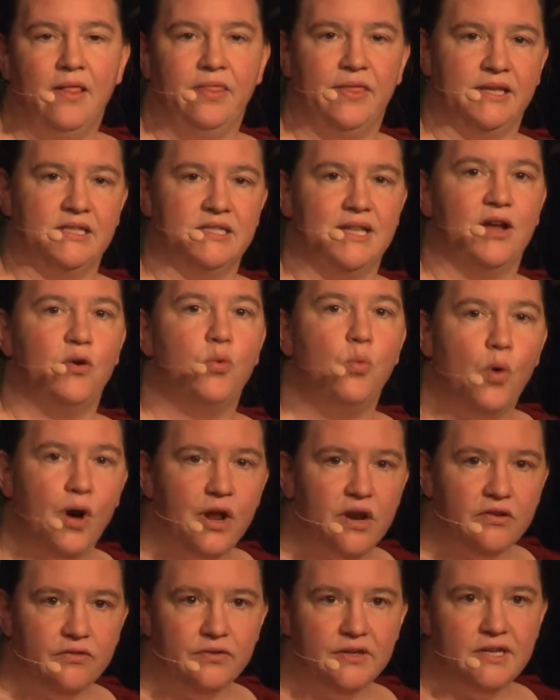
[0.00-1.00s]
That's like one
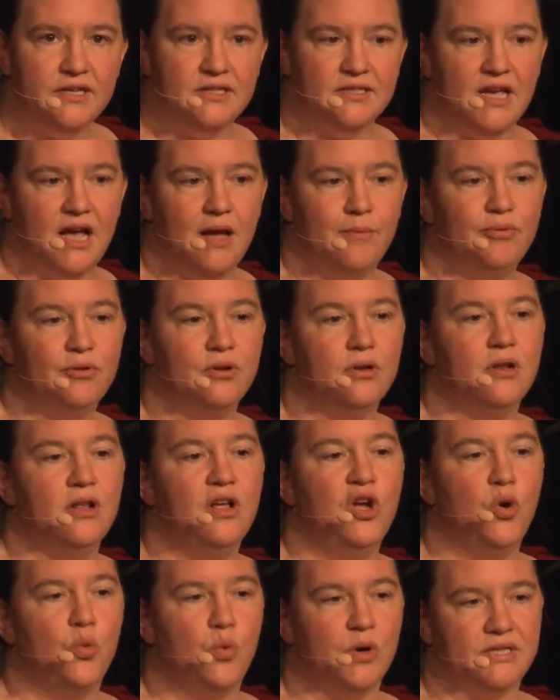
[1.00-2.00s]
of an example
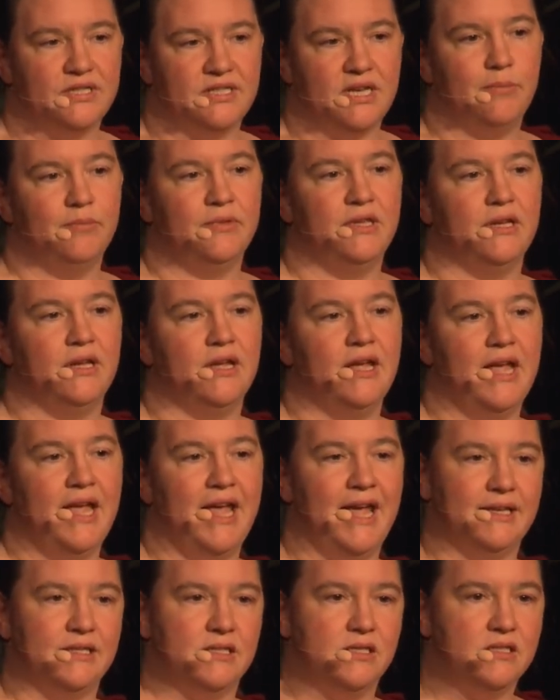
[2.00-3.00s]
where something
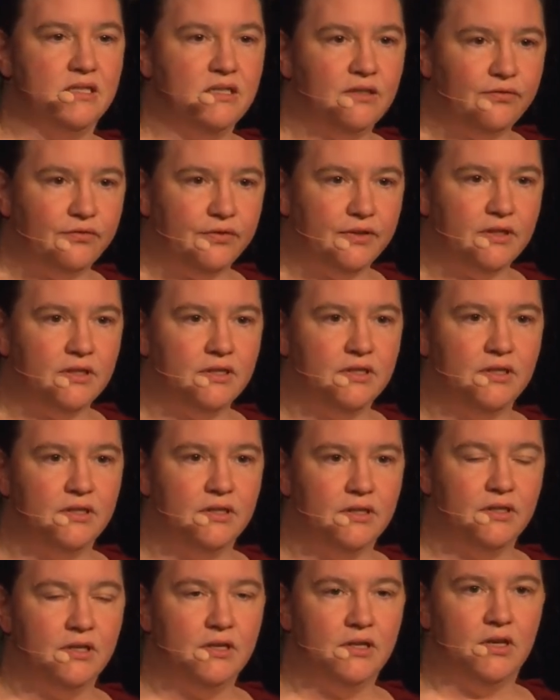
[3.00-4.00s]
has different
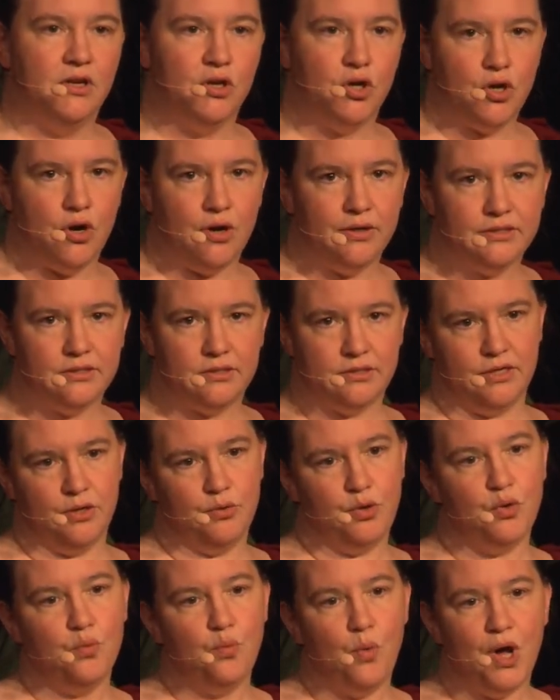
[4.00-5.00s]
costs
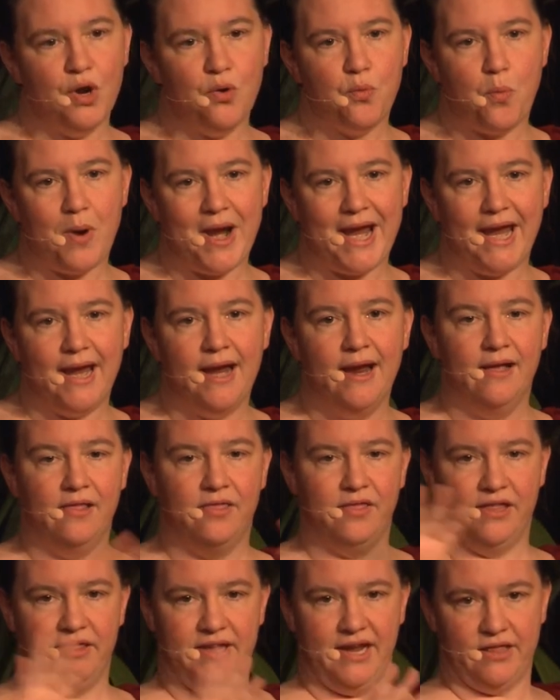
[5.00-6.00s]
going one way
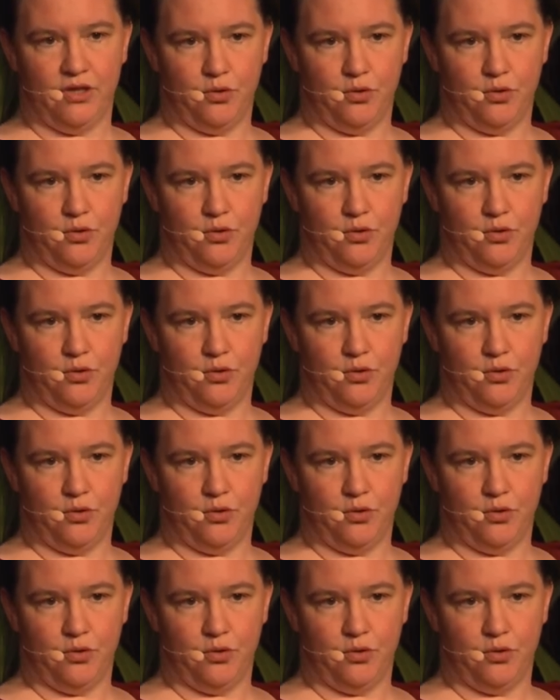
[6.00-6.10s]
than the other